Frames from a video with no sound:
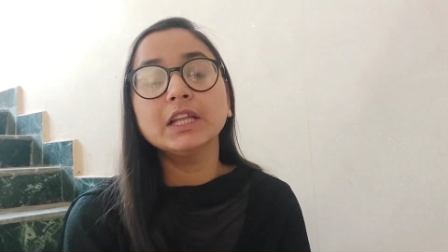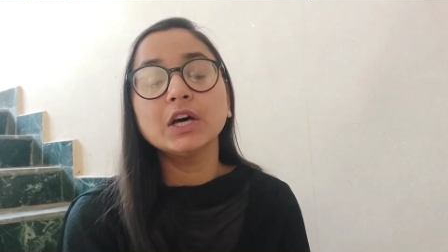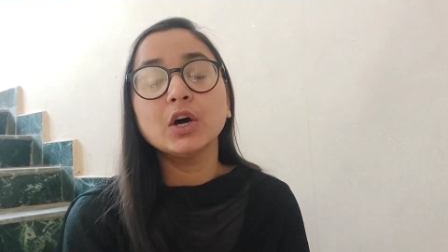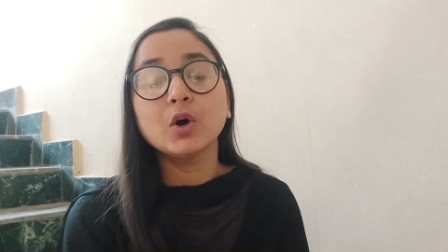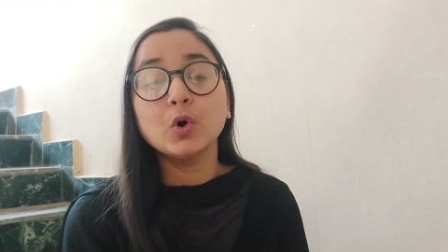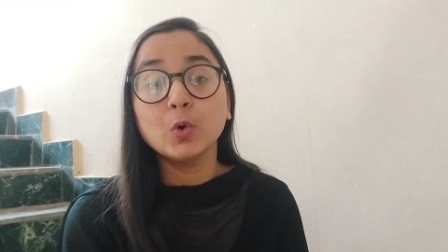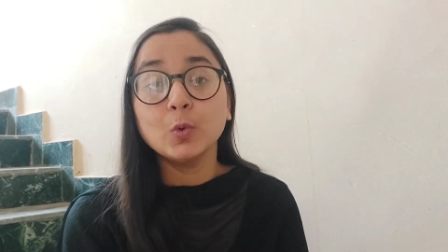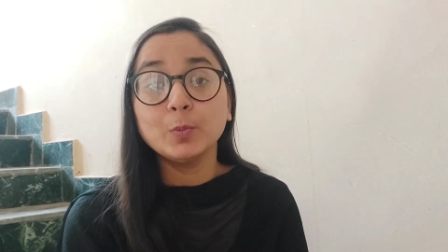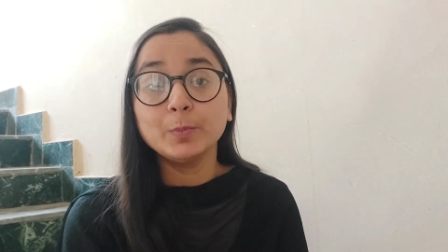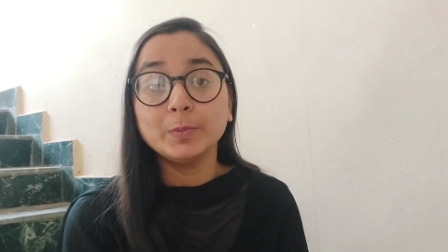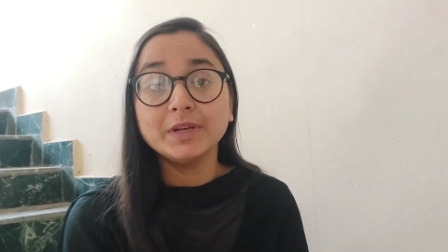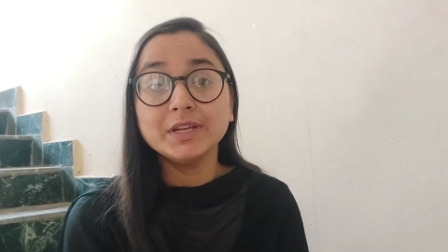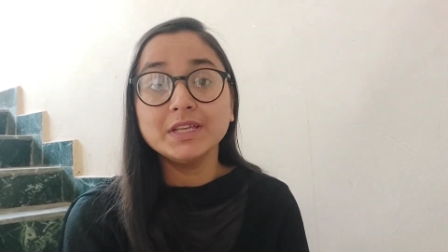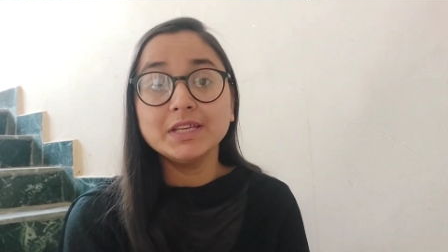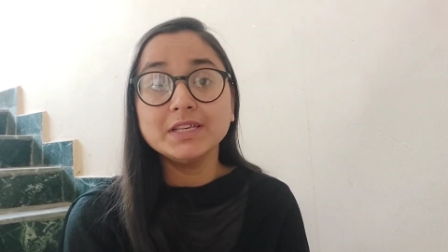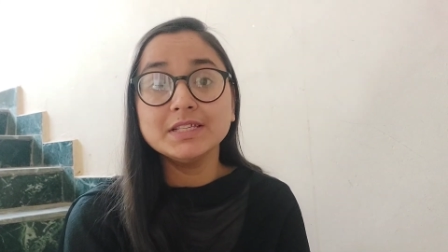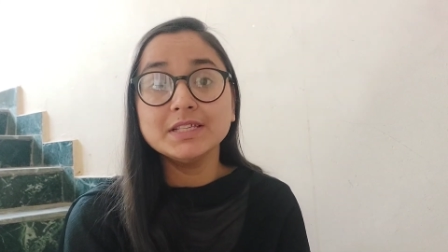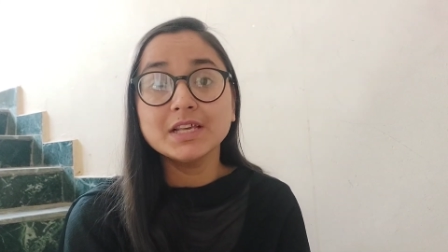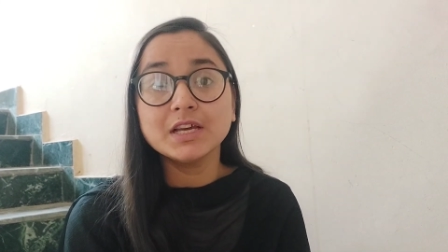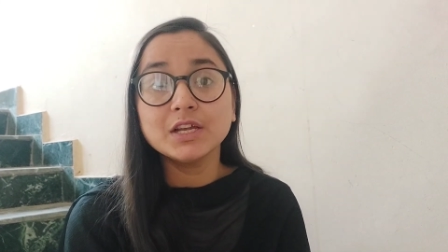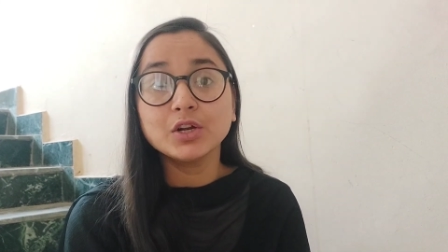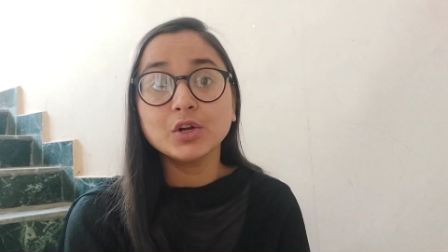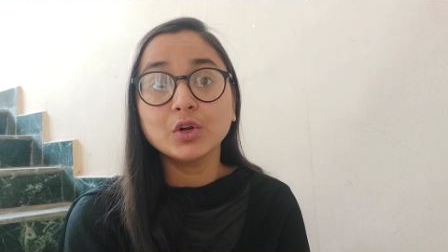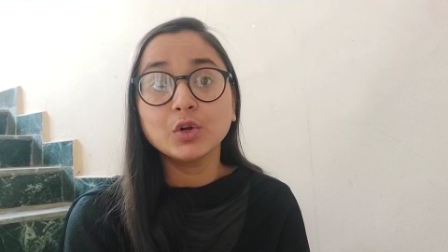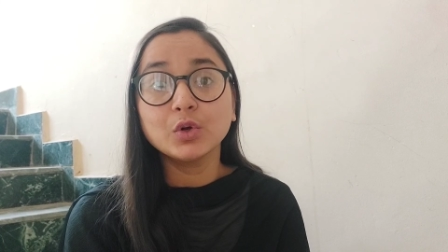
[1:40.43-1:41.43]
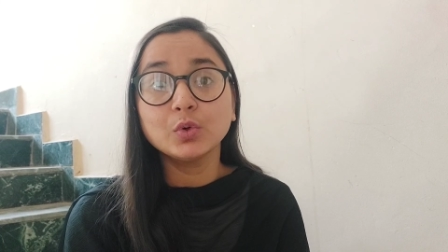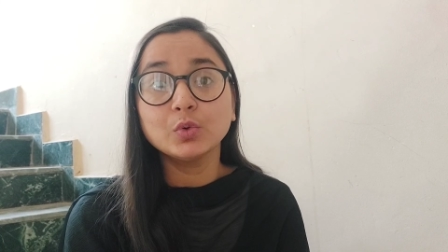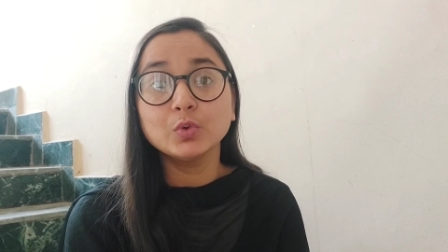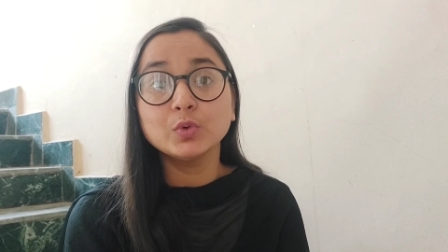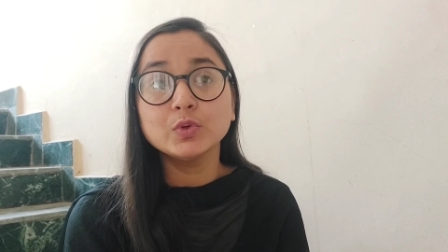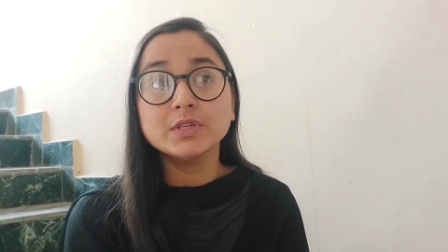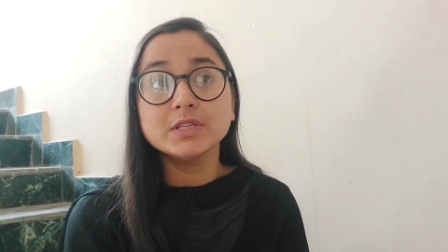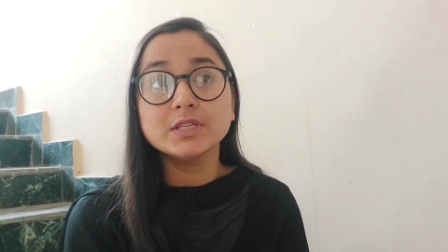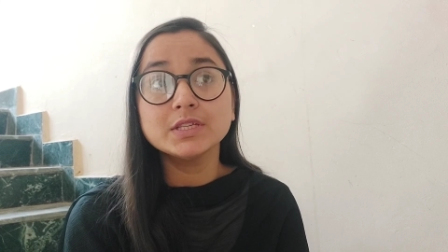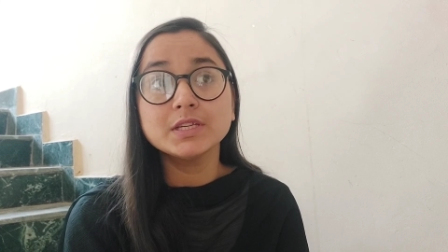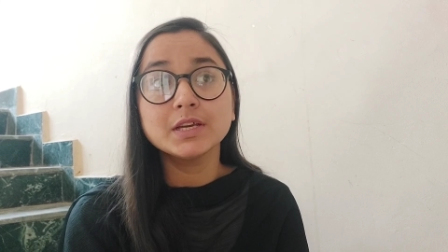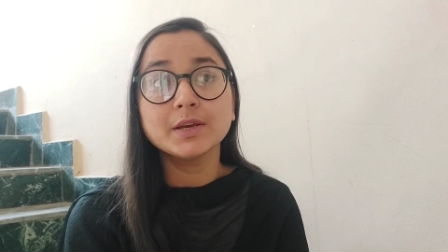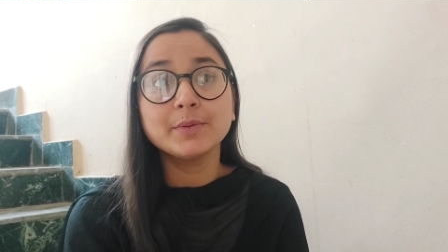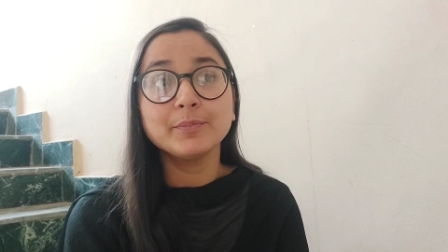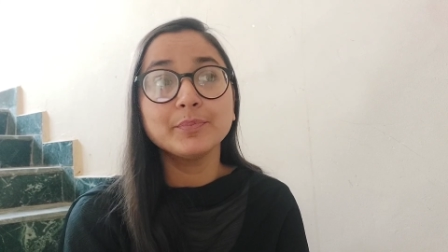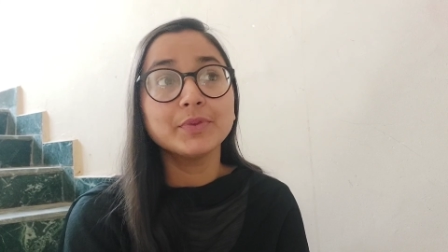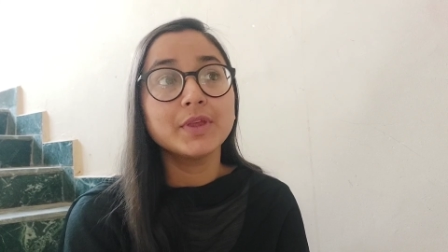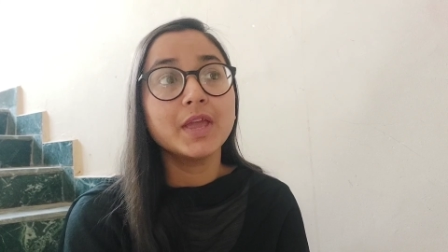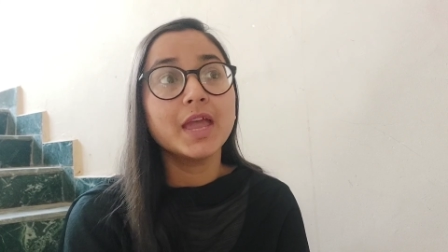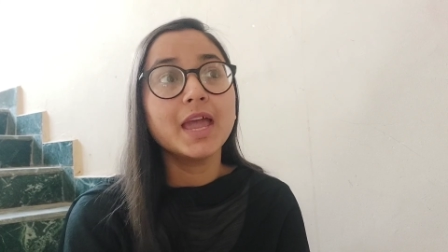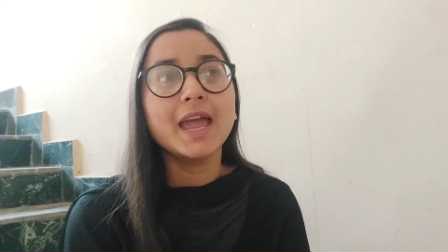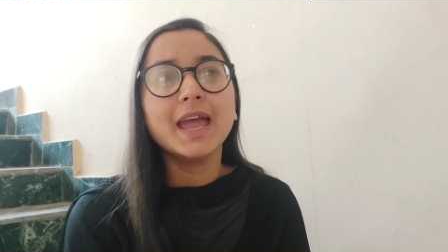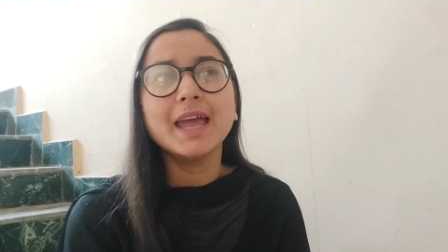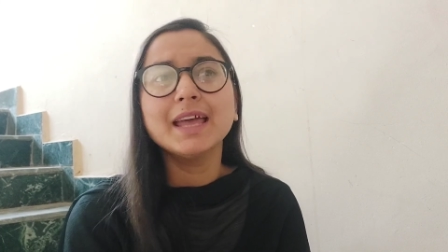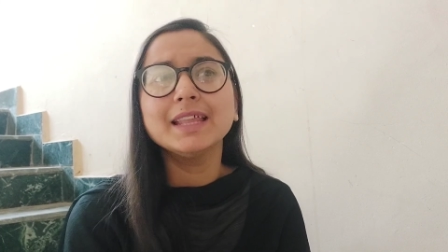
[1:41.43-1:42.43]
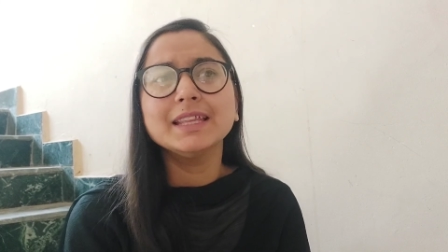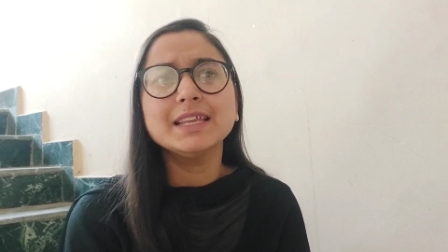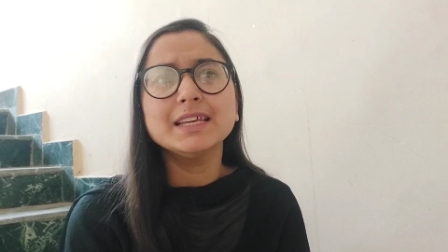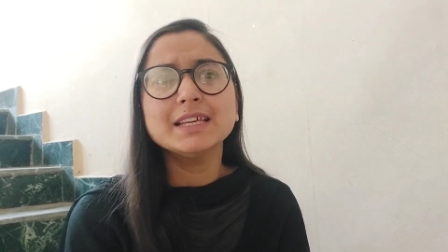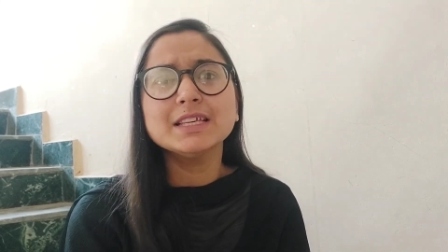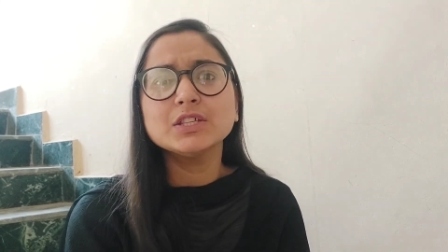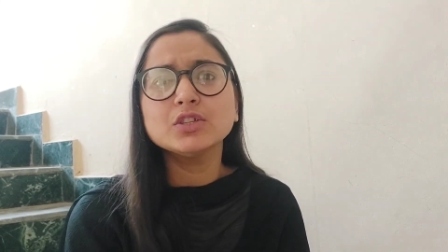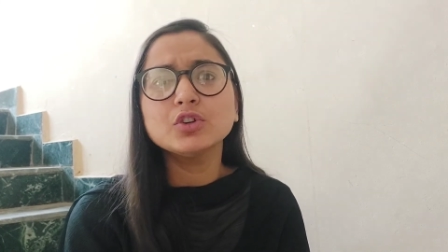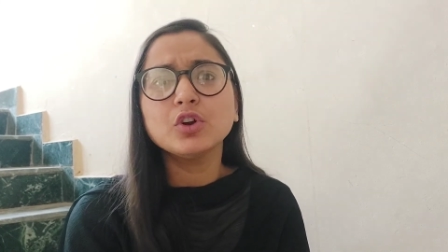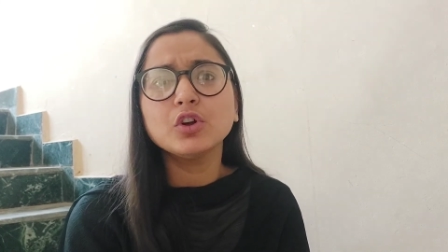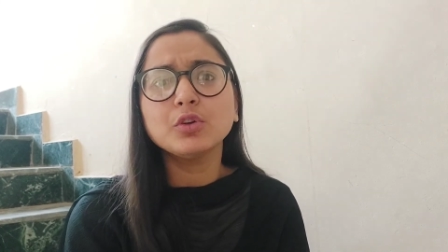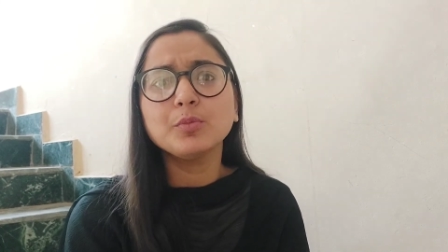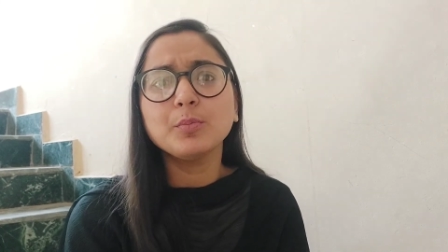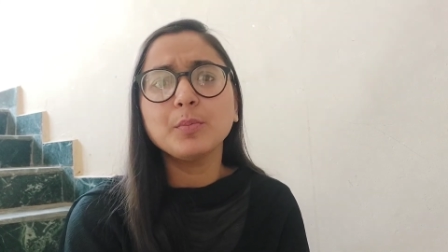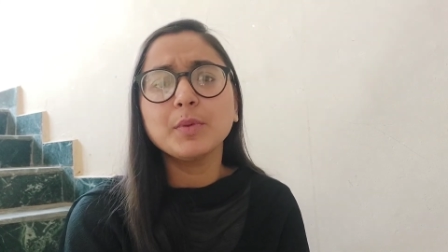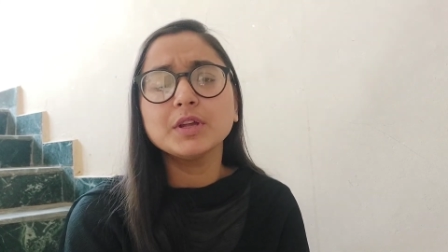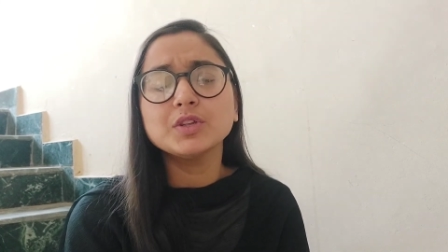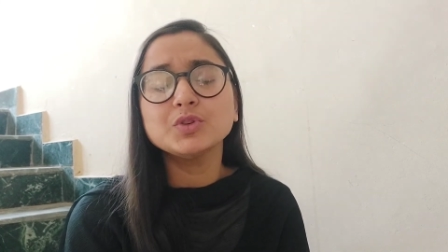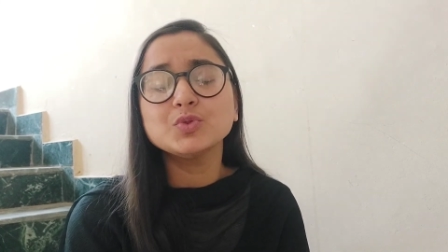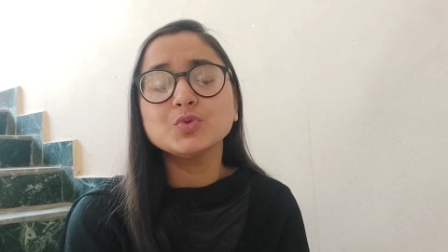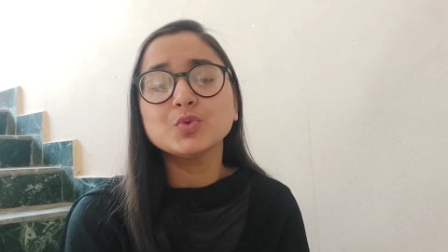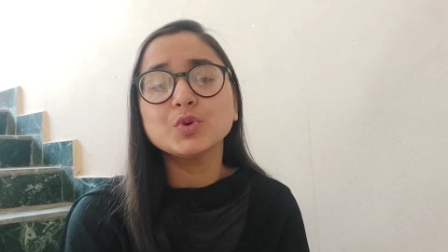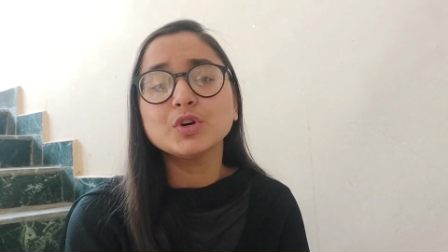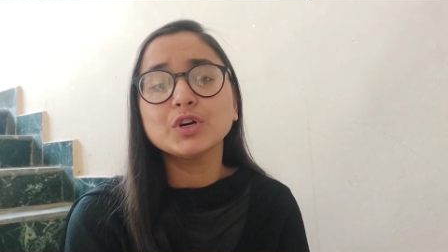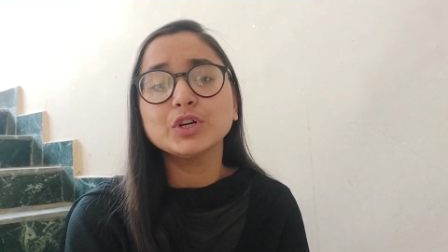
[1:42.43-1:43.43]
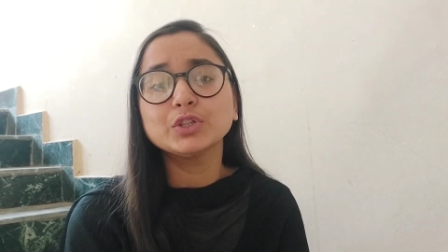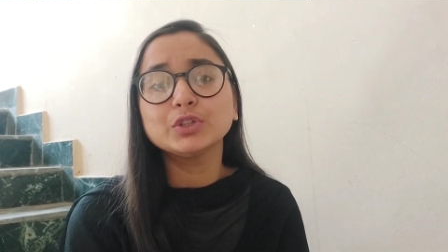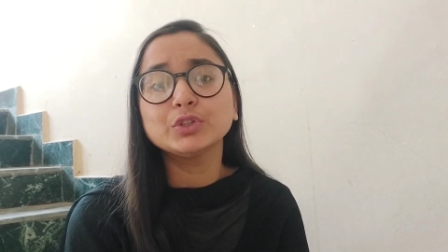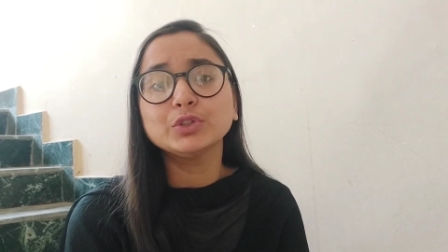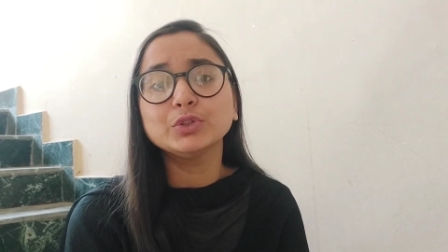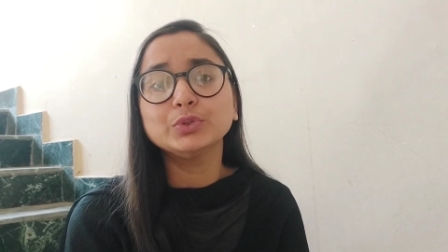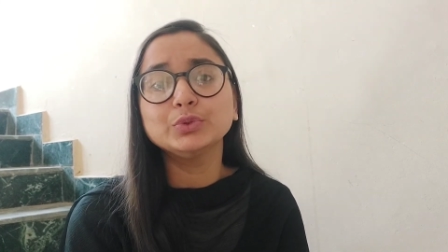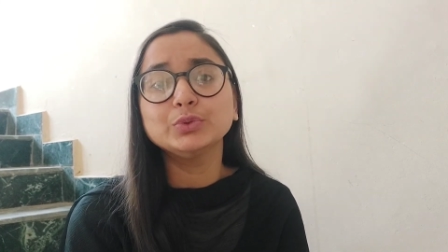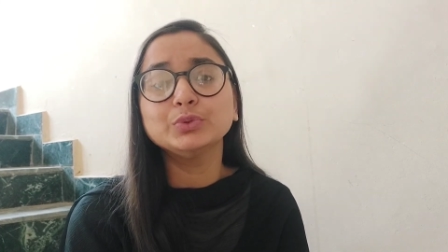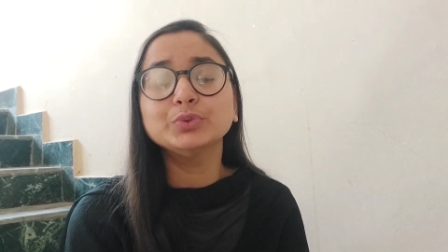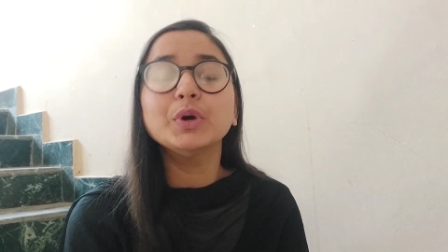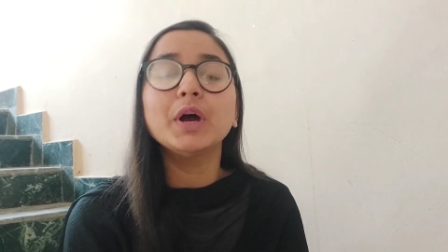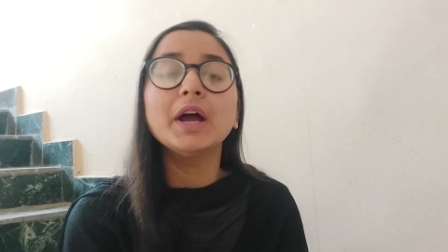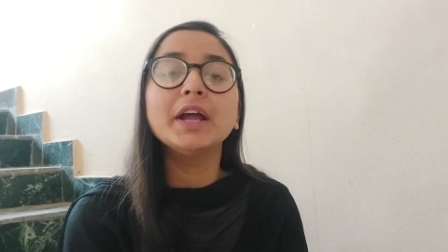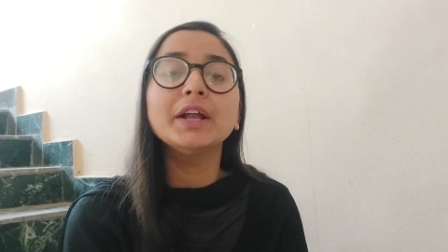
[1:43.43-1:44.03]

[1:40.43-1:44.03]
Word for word: the OPDs are closed and there is not much work to do.